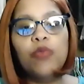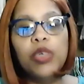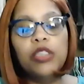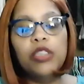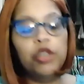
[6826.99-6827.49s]

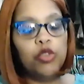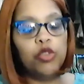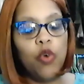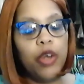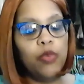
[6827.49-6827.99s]
was
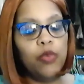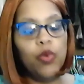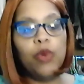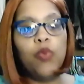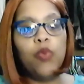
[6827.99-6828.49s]
destroyed in
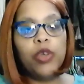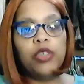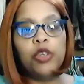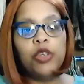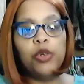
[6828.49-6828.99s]
World War
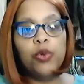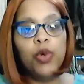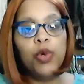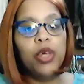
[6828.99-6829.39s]
II,